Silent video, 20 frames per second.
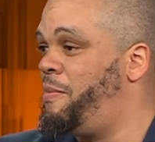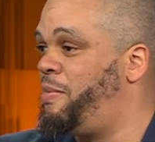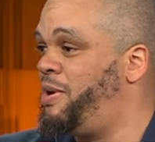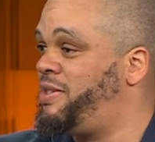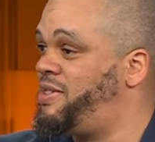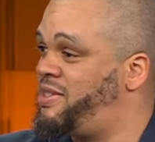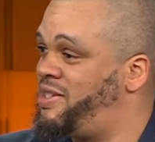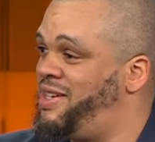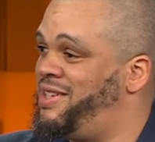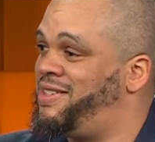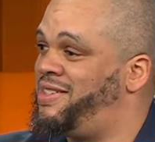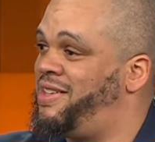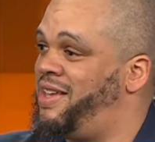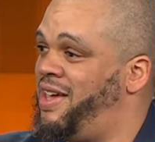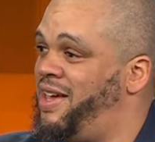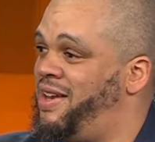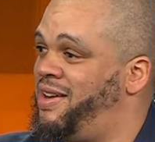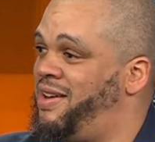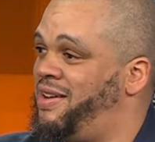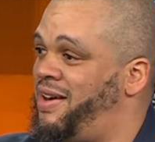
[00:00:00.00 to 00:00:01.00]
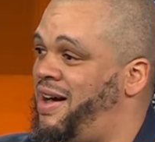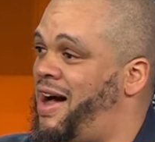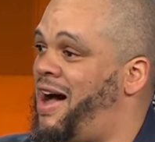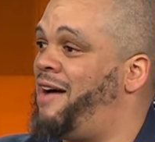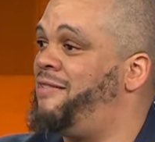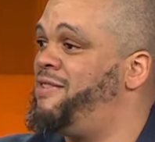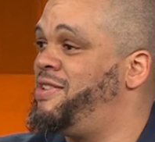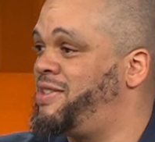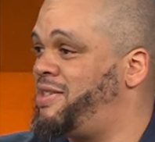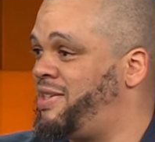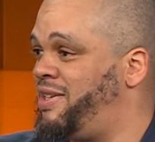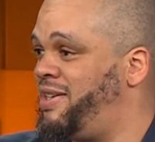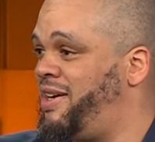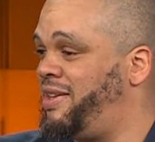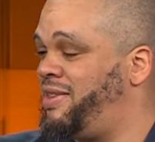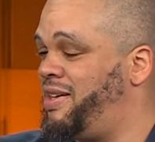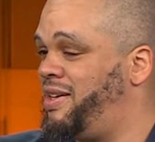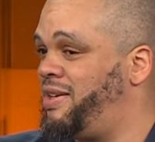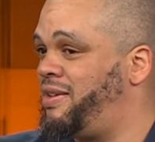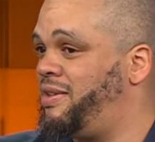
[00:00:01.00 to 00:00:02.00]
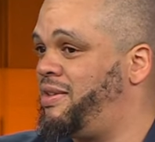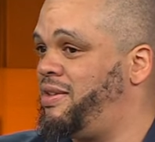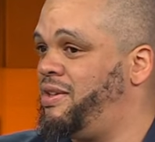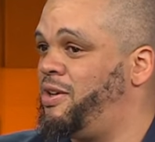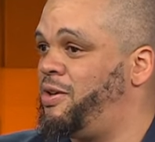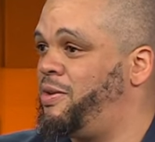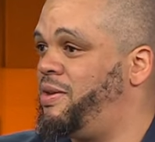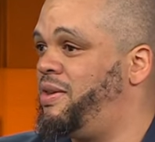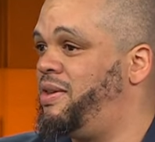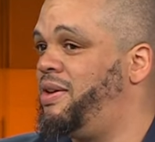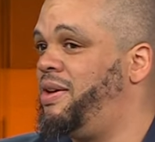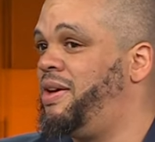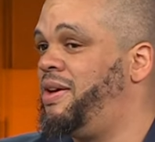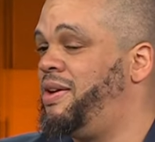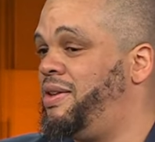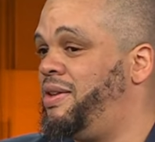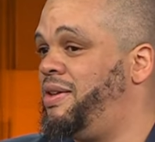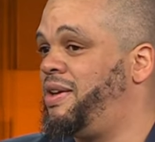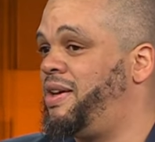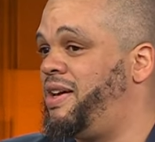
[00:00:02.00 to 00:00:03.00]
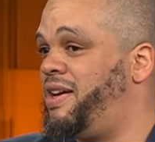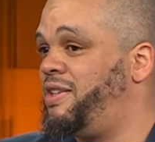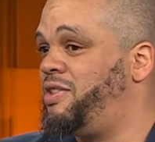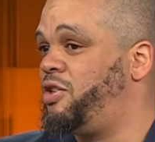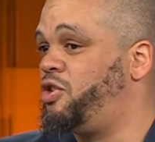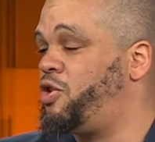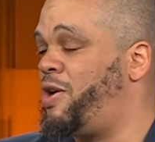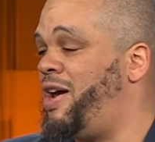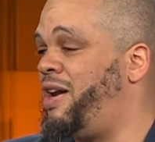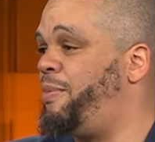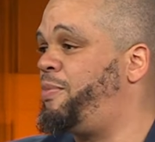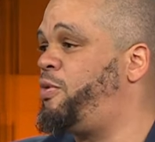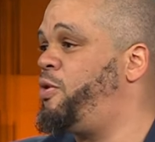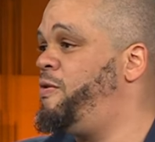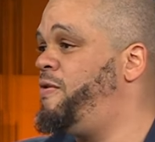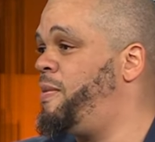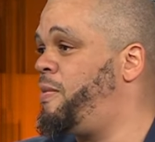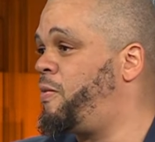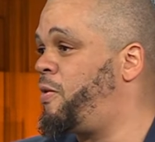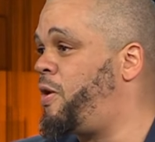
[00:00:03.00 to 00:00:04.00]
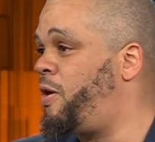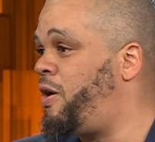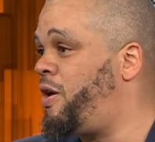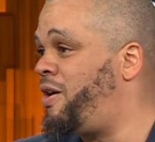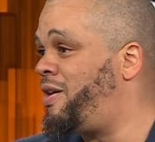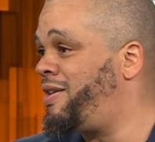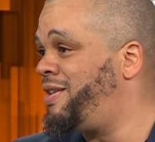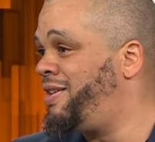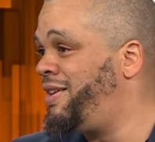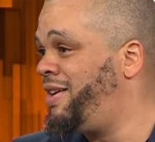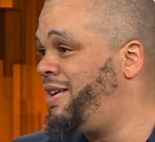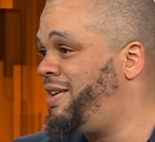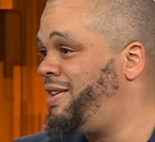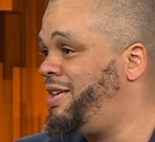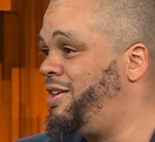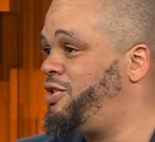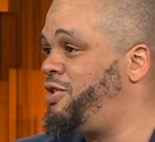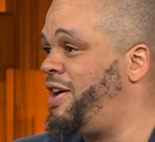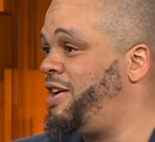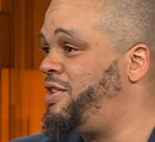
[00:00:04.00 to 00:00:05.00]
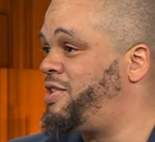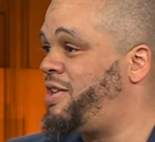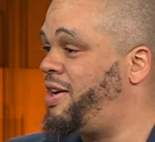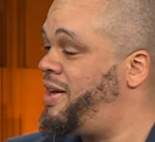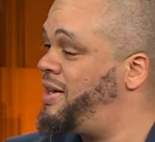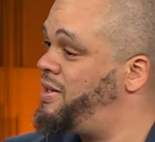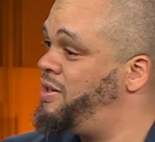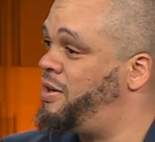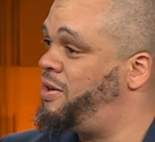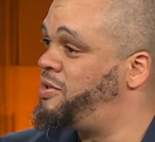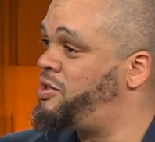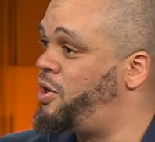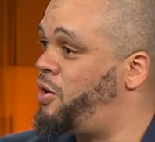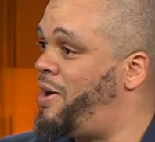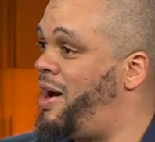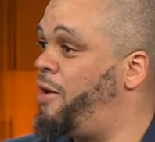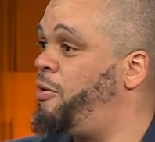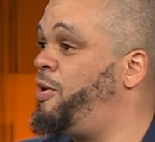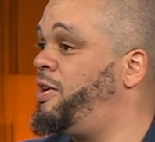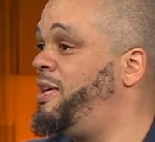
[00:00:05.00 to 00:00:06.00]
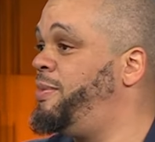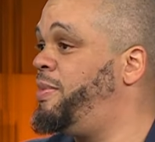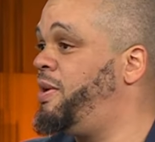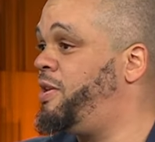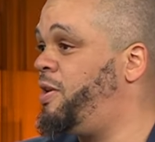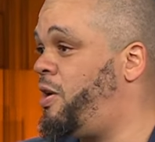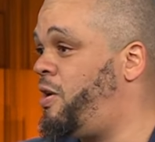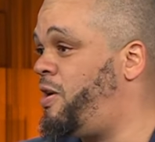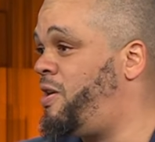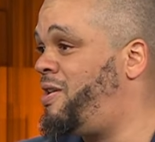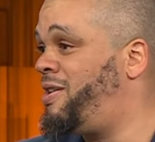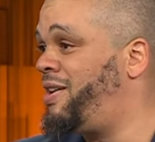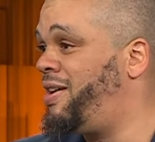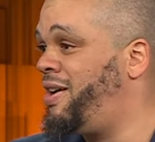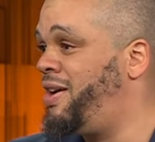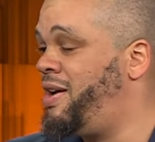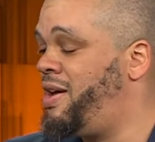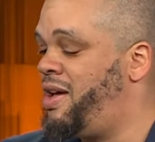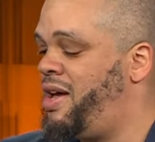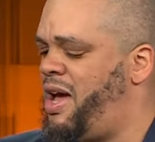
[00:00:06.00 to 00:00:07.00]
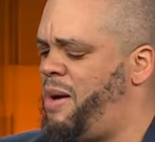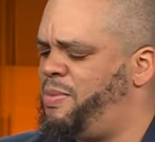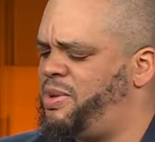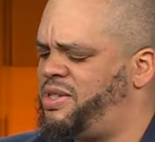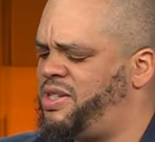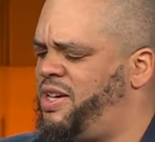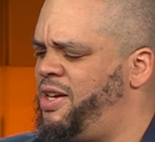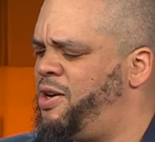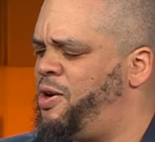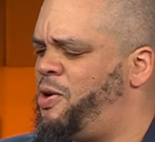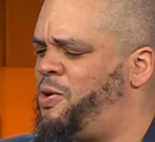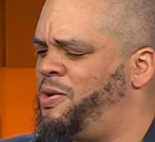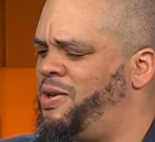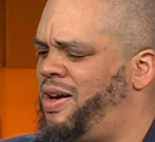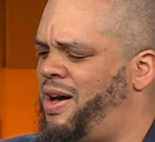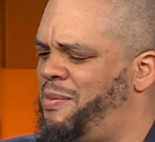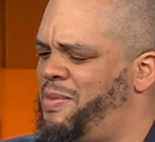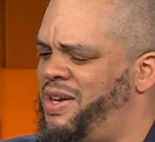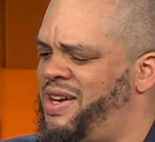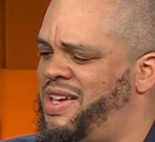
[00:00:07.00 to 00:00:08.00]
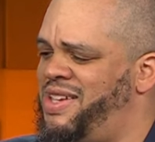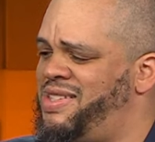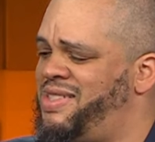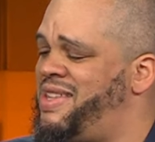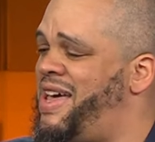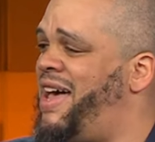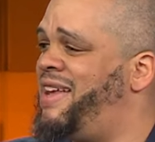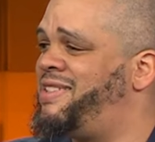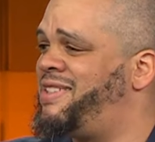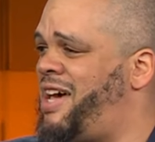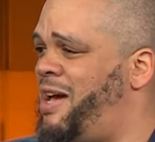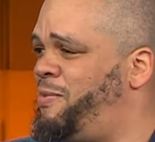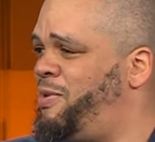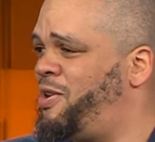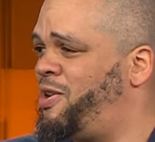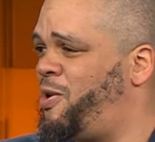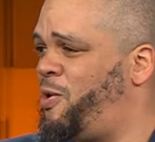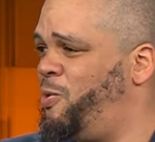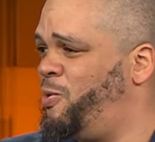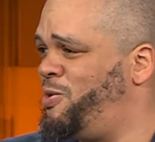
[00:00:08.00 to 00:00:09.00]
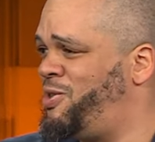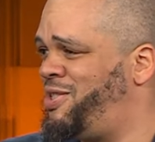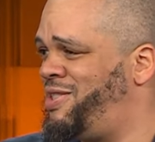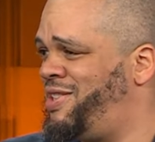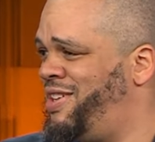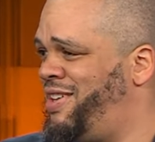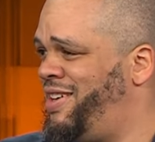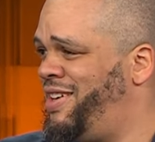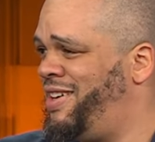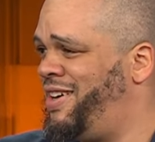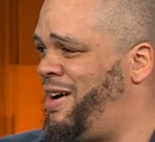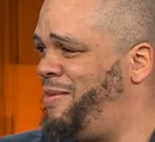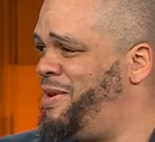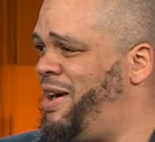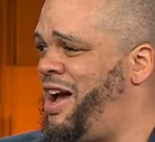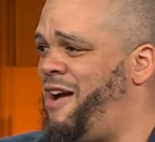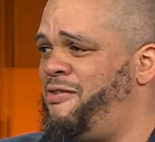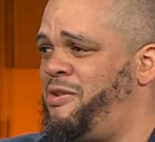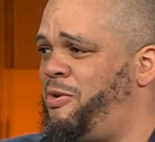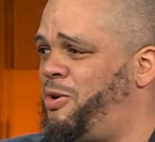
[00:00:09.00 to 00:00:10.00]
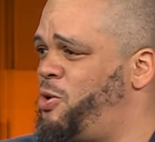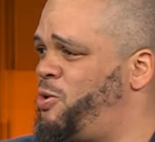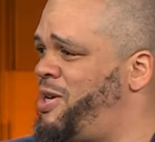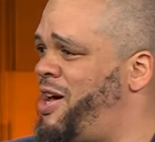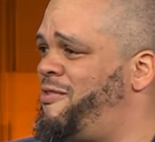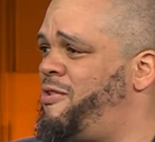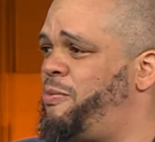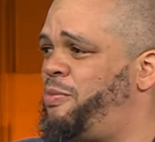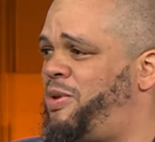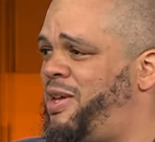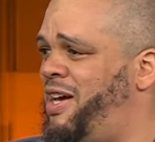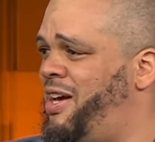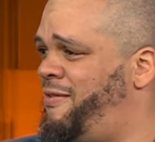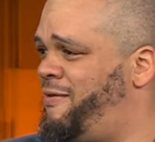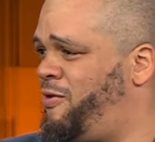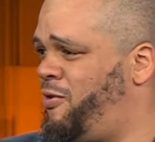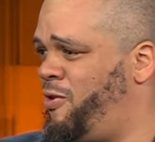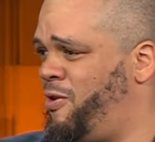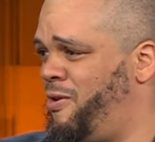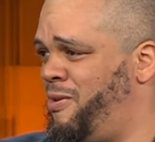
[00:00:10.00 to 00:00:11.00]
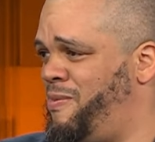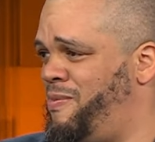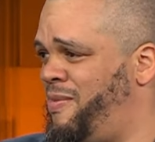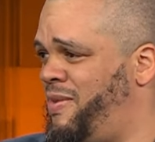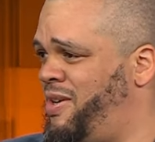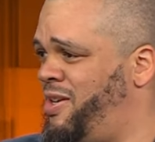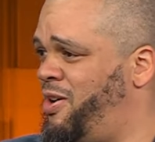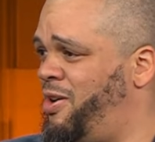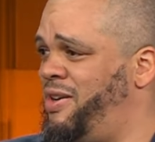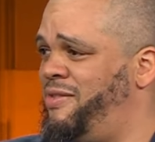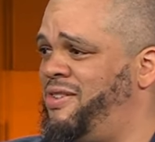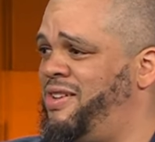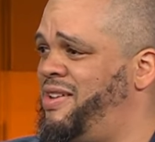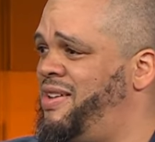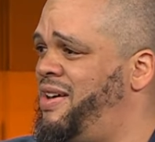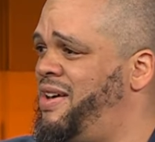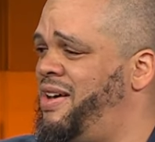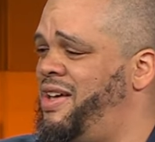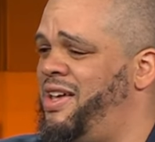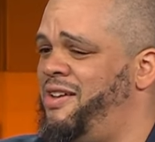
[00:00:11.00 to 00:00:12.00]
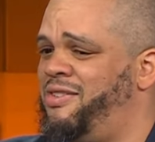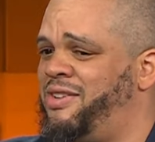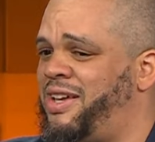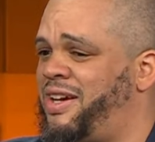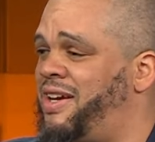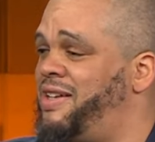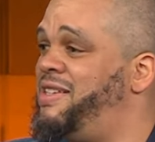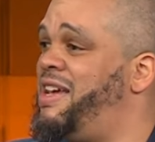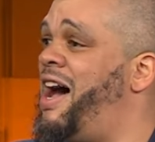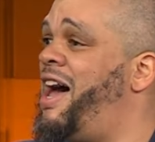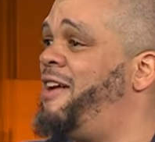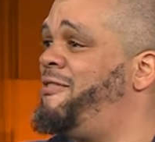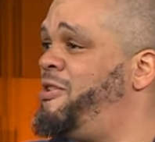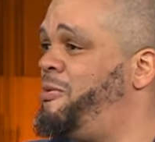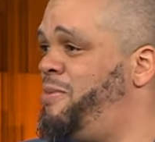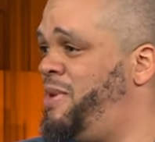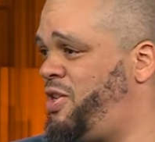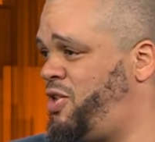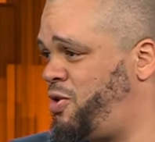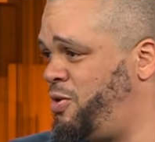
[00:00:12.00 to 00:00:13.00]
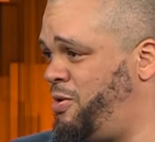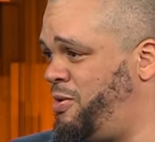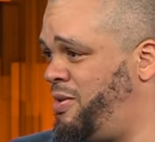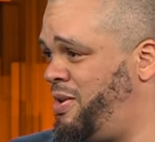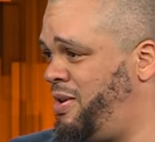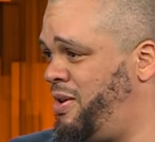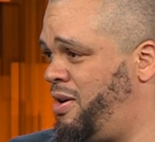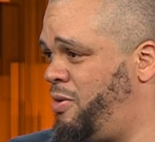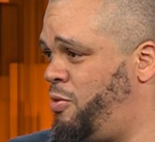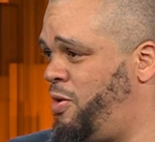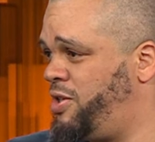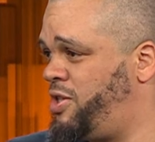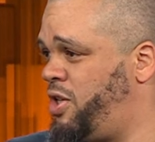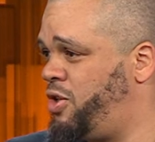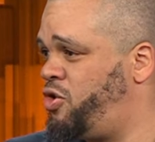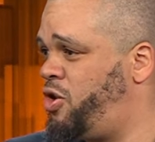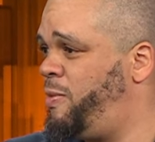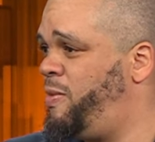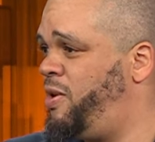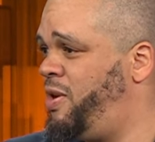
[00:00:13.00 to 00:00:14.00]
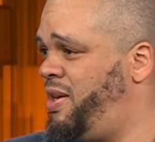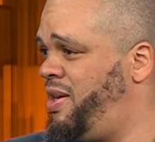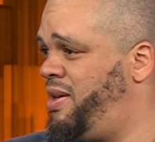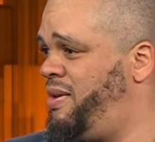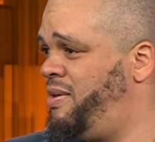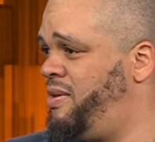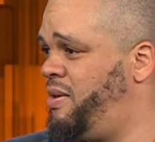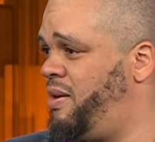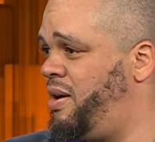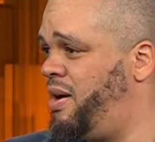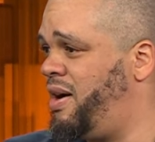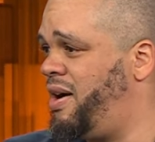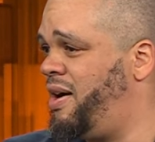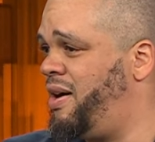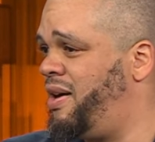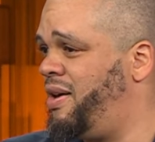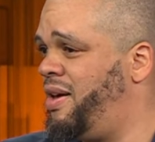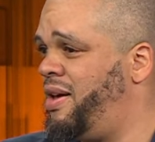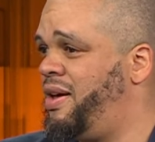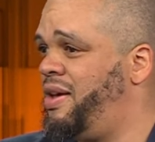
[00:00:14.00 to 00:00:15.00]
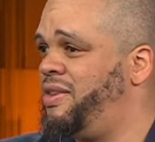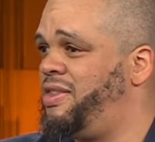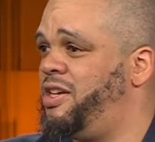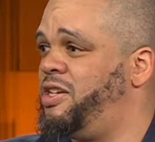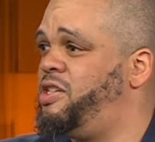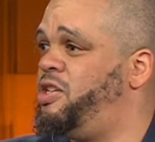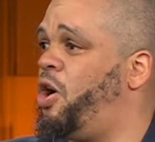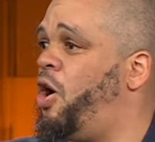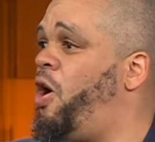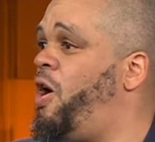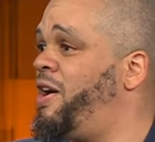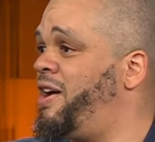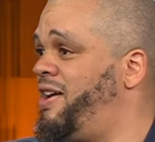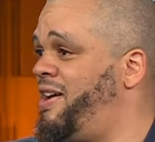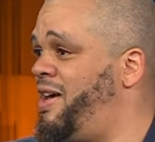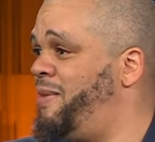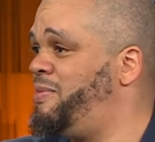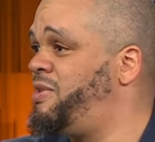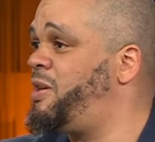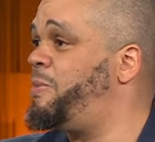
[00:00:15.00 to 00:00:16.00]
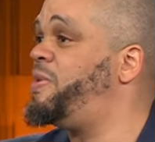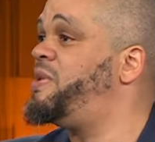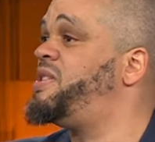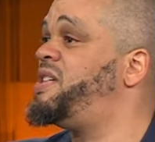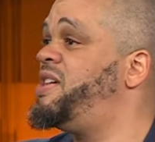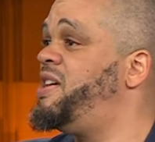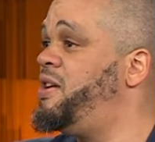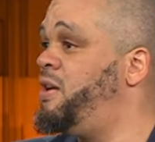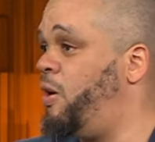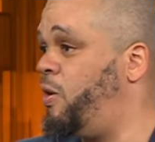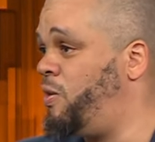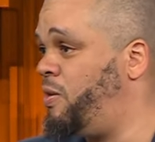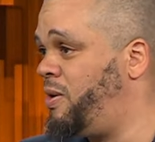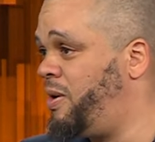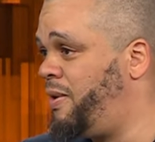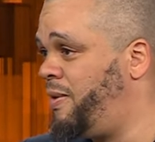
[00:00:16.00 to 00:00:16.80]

But since then, obviously, I think, you know, the kids are trying to prove him wrong. They're trying to show I really belong. And Pitino, I mean, he's that type of coach. I mean, everyone who's ever played for him, you know, even like a Donovan Mitchell once attributed the dog in him to Pitino,